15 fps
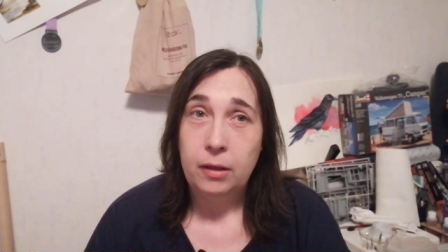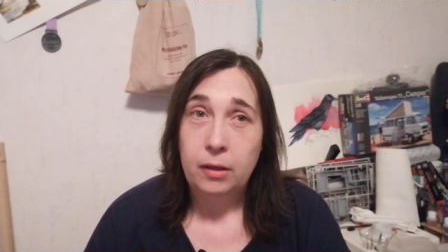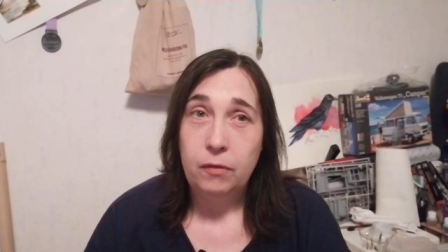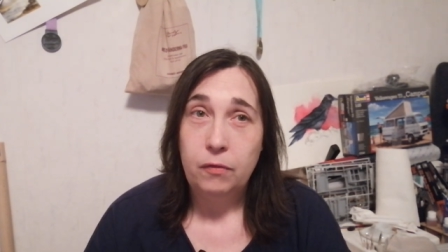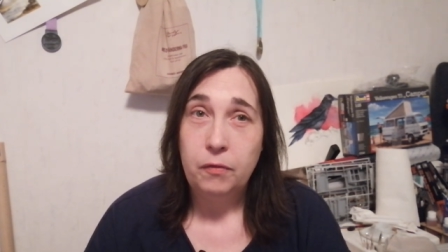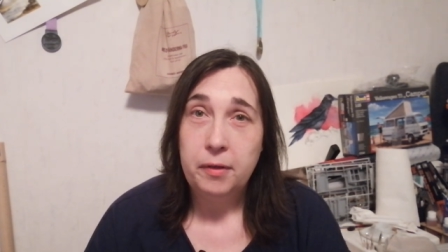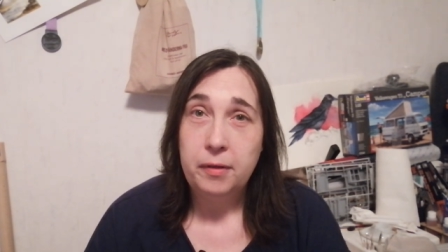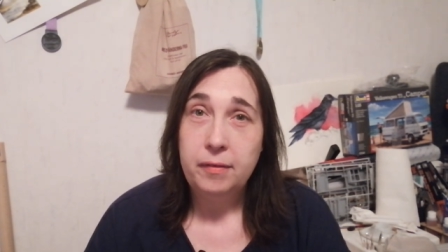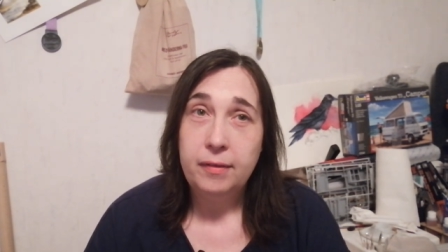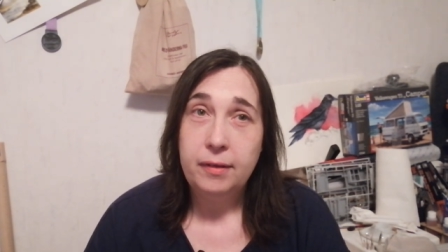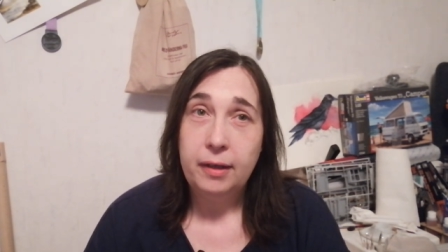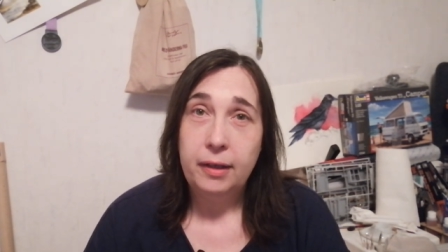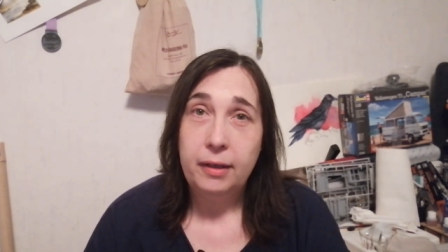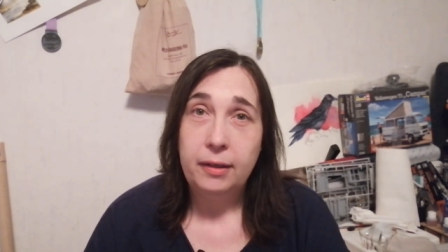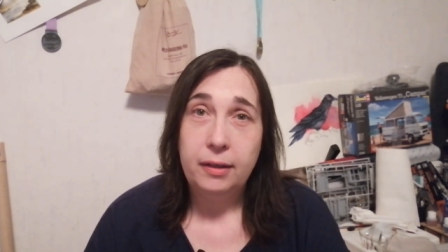it feels
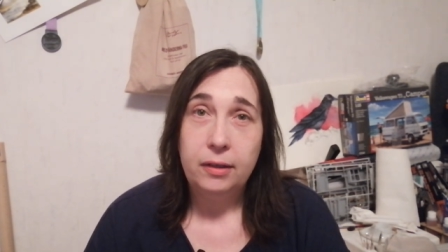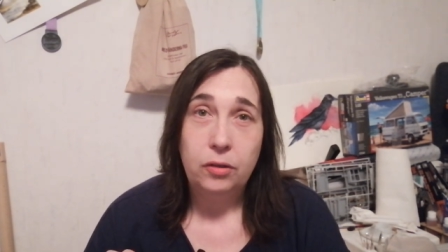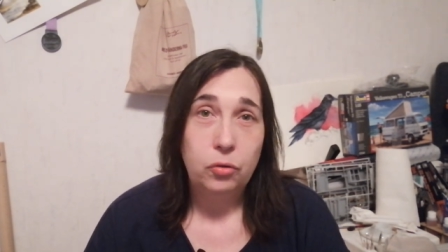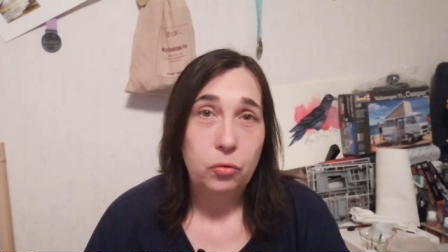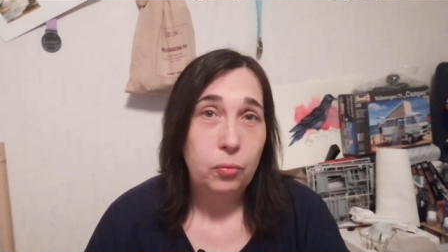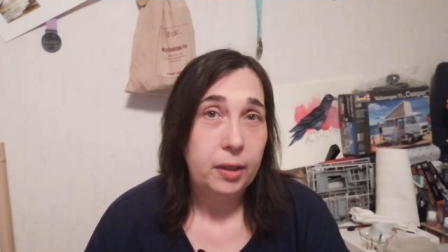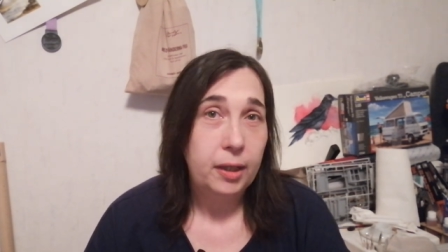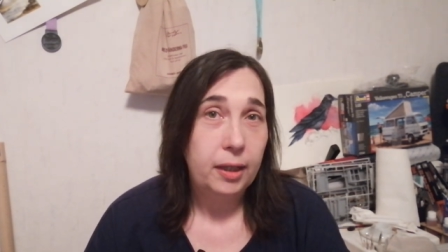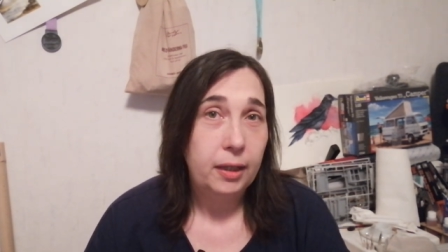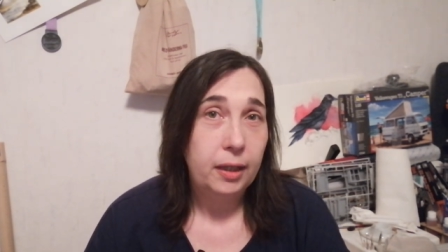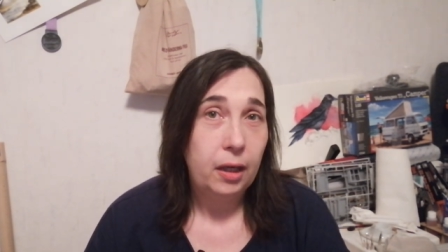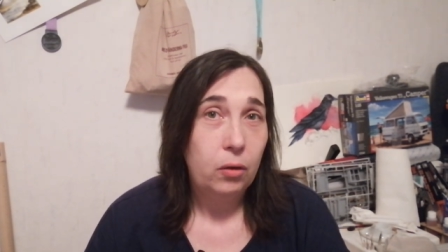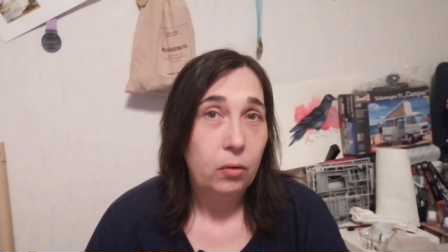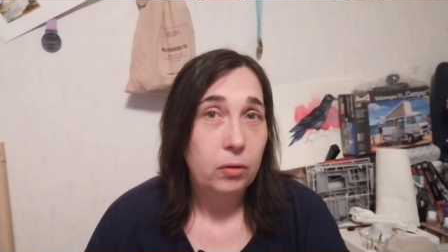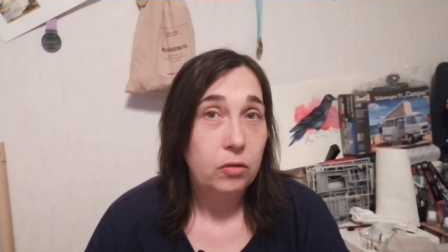like that the 28
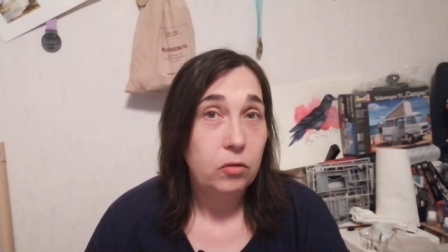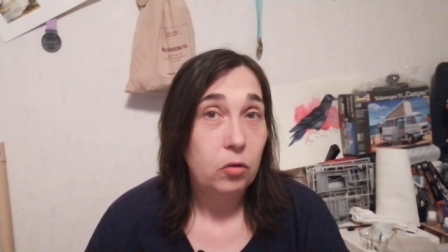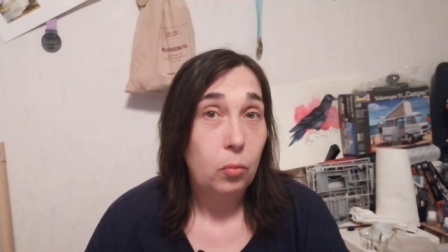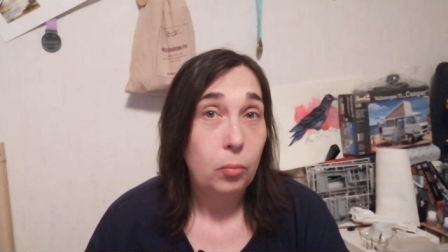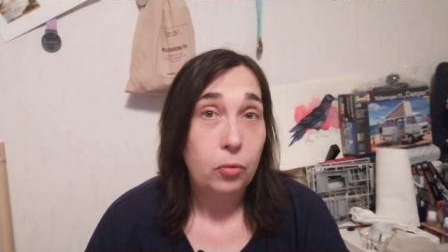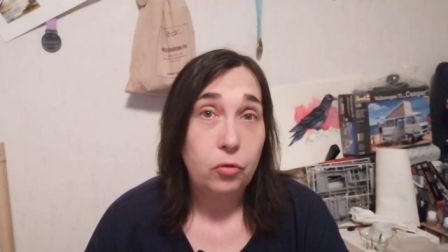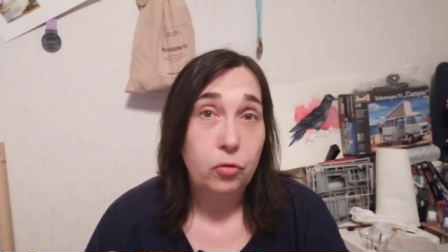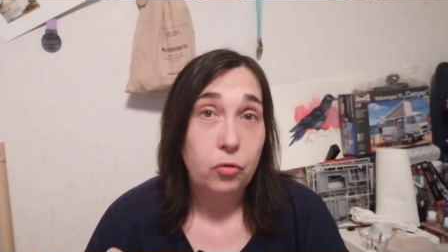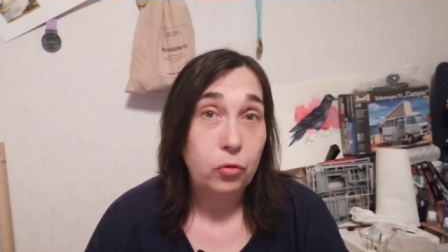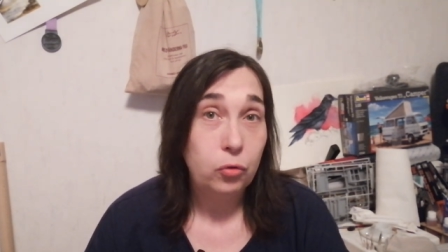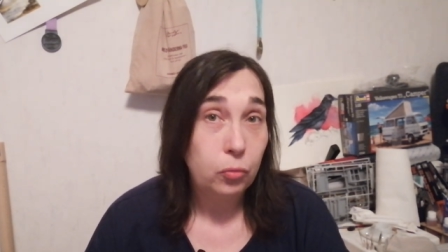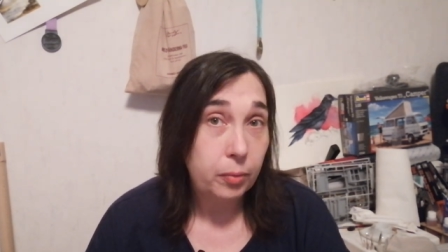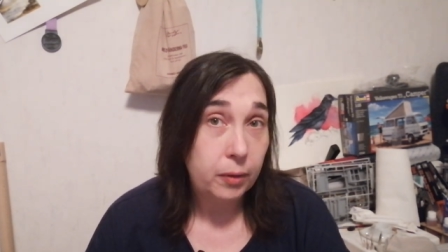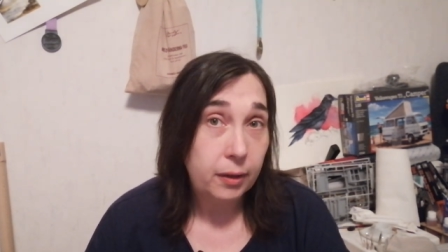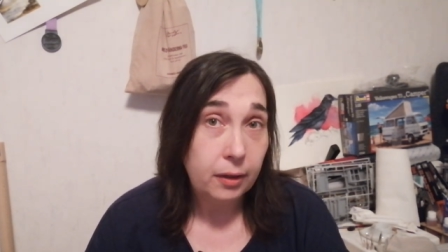count is almost
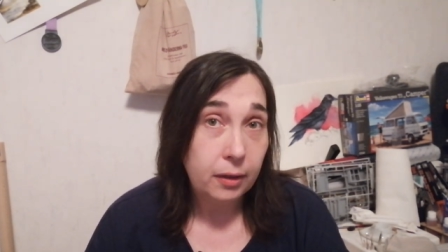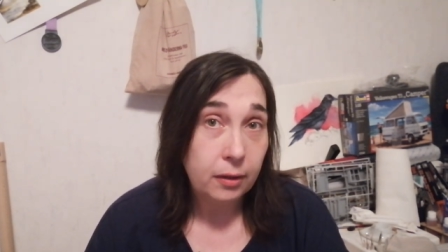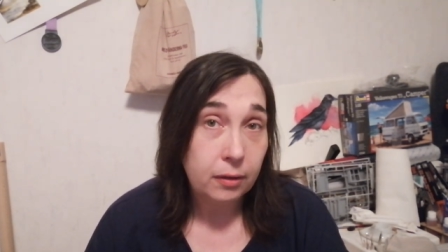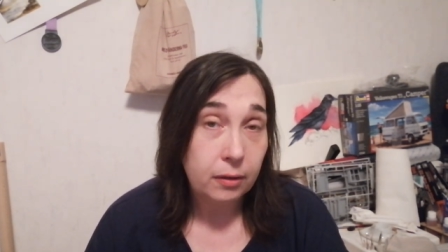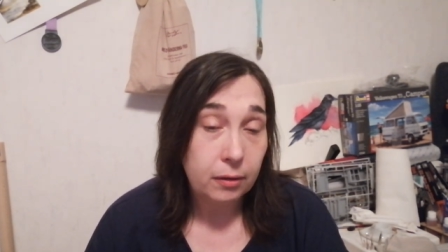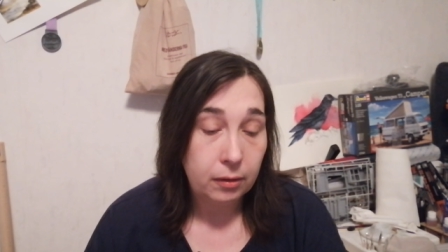too big.